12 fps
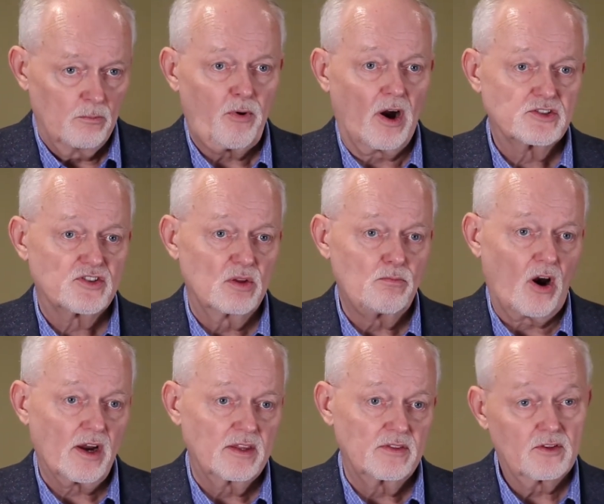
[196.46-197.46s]
parts of the
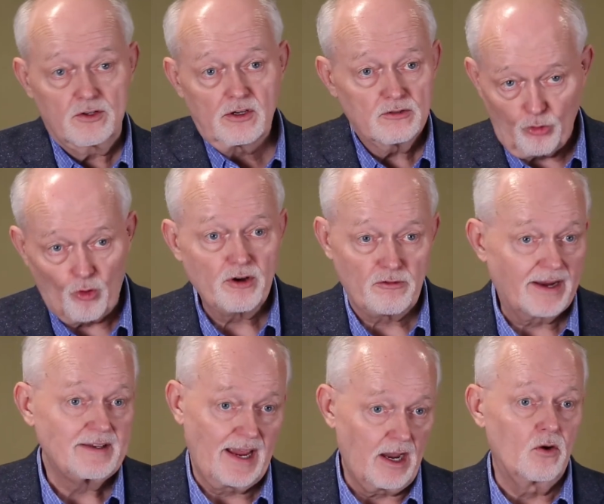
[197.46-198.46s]
market that are growing
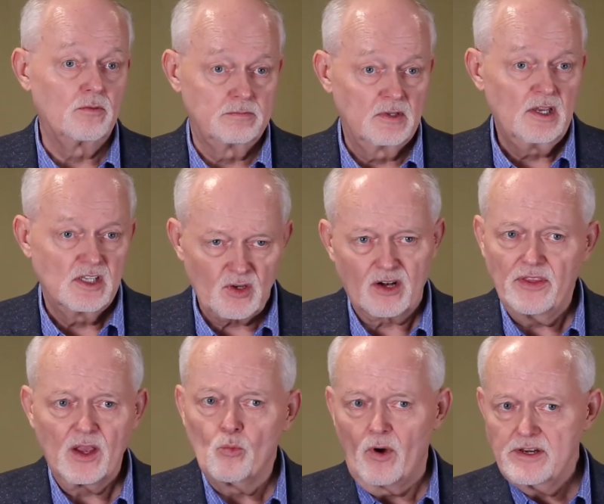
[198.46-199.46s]
right now. So I don't
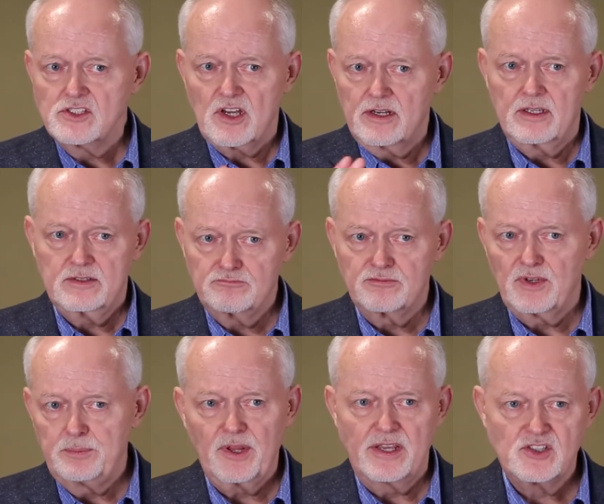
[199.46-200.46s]
think one is going to
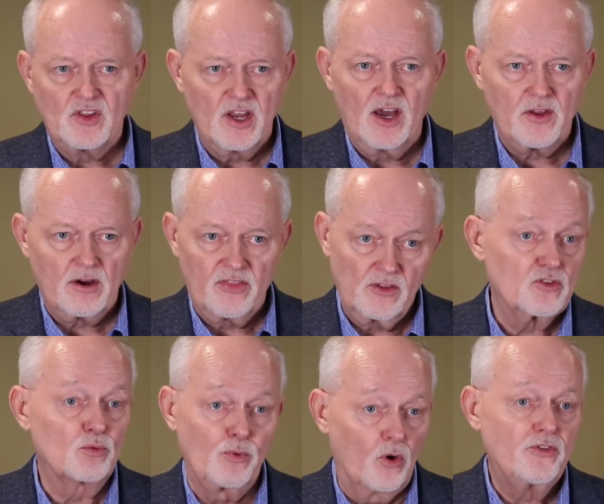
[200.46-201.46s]
replace the other. I think
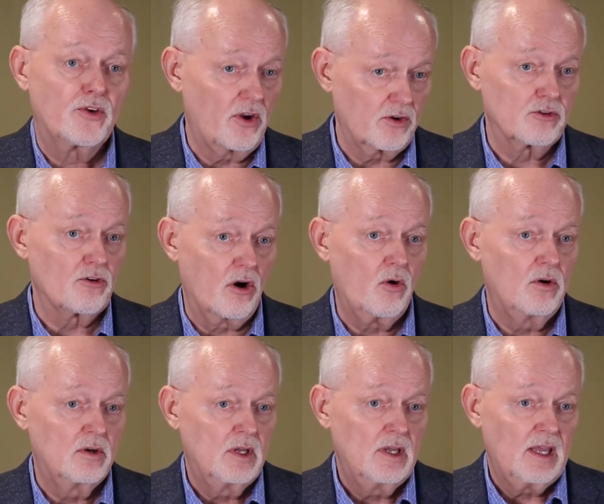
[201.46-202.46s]
they're both going to grow,
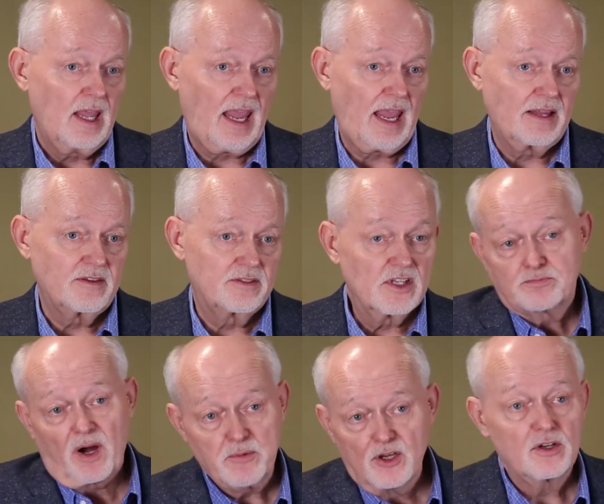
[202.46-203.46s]
and that this is
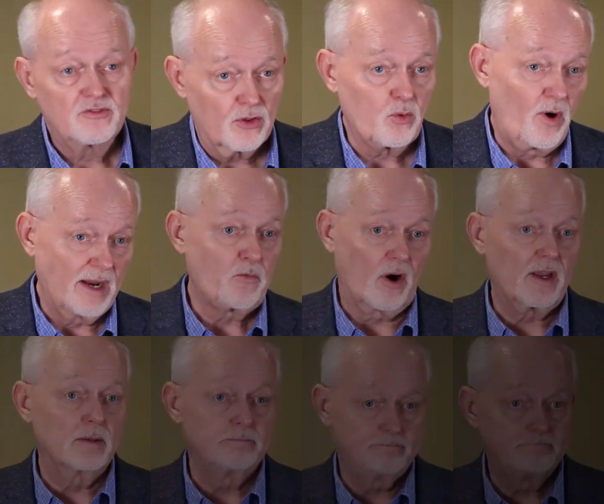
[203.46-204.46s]
probably good for the wine market.